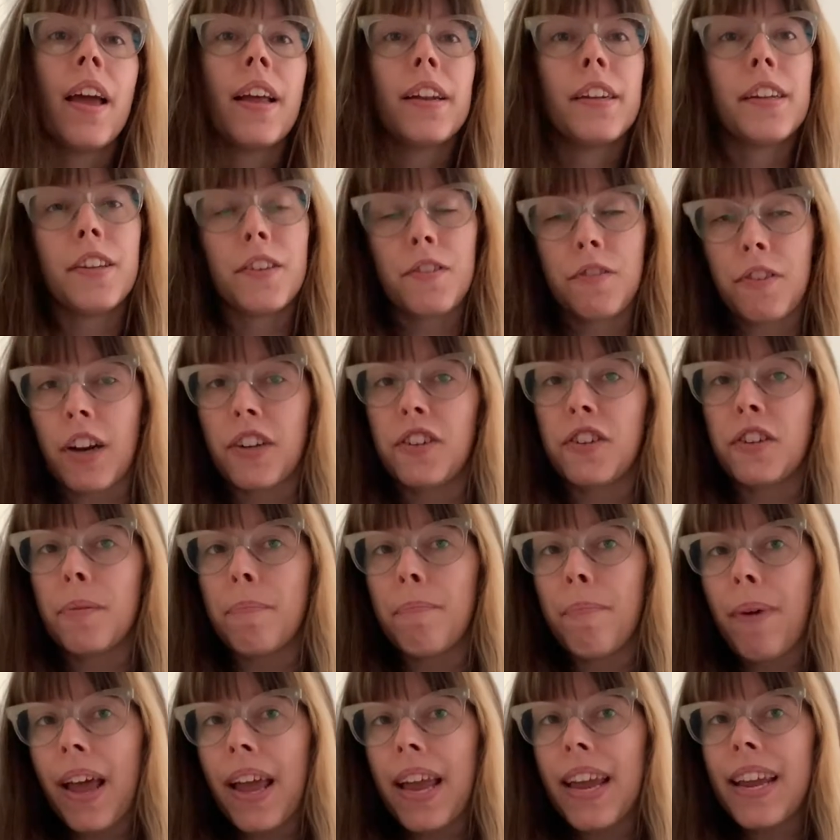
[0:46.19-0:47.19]
to stretch your
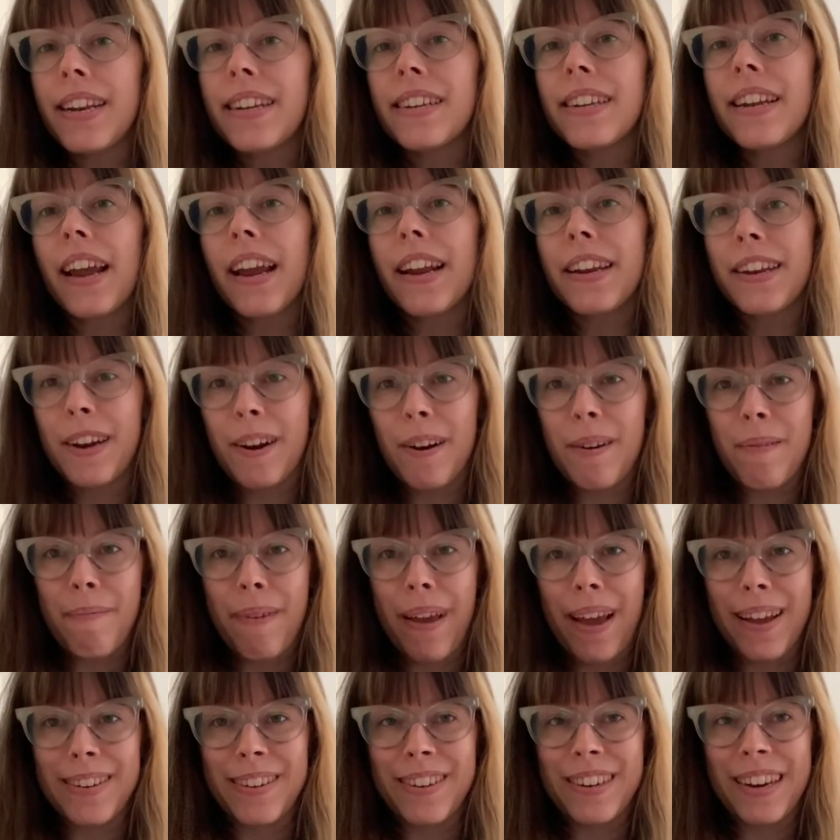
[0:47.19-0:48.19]
mind and your
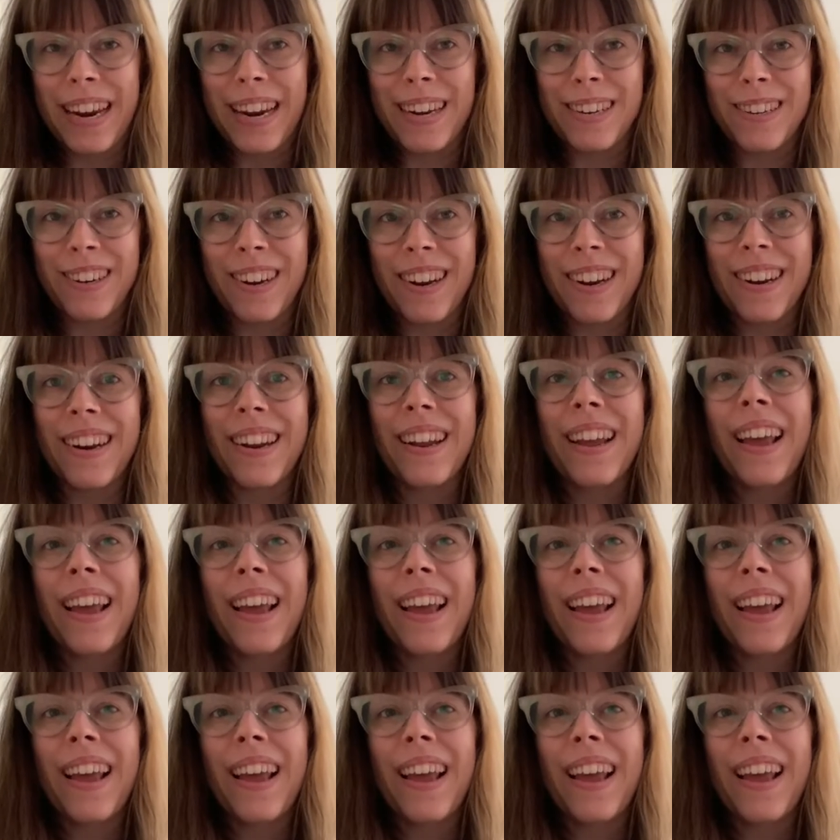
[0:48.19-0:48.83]
imagination.